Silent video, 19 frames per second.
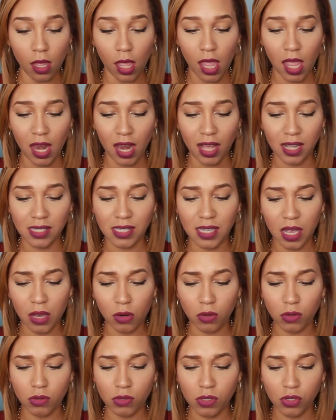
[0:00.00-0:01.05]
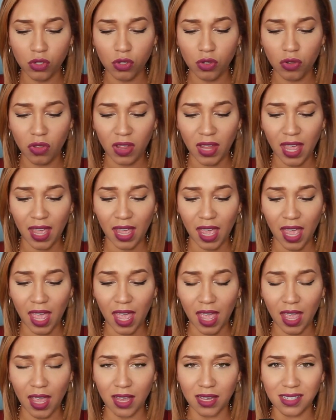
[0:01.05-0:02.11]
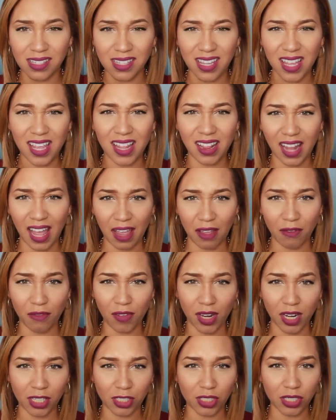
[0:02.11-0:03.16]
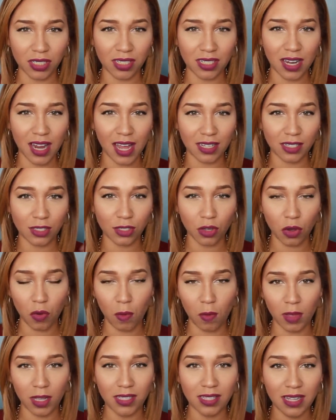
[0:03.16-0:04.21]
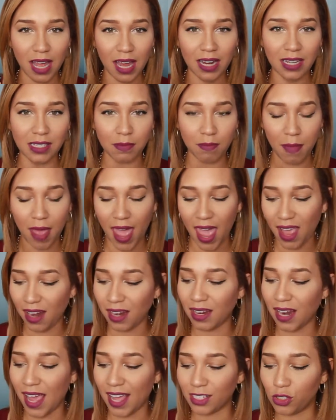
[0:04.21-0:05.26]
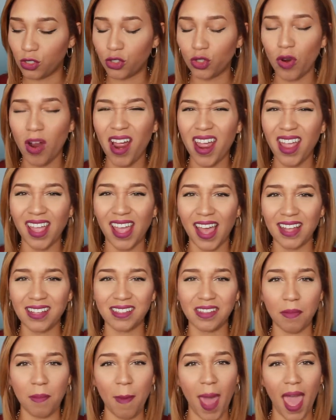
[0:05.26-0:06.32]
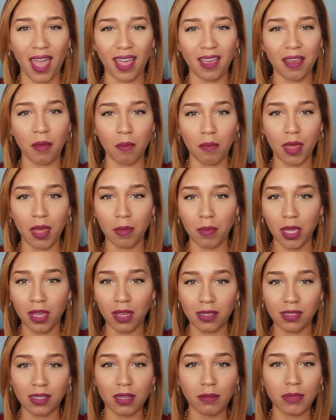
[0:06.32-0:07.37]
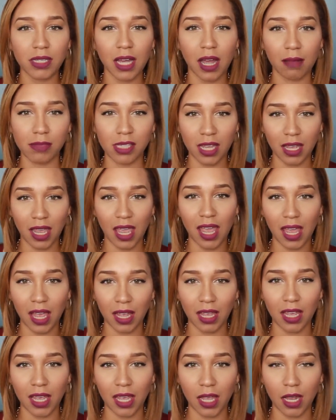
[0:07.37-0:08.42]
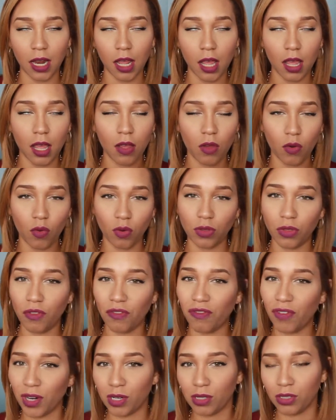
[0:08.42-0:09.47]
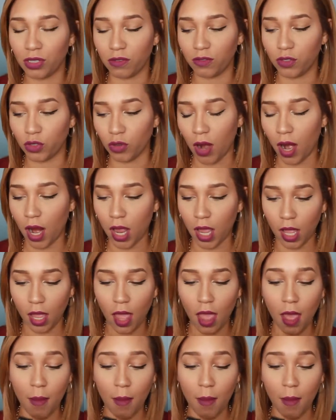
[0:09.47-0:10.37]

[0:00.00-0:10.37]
it settles to like a skin-like finish. It's not as matte and as drying as the MAC can be, because sometimes it can get on the verge of drying.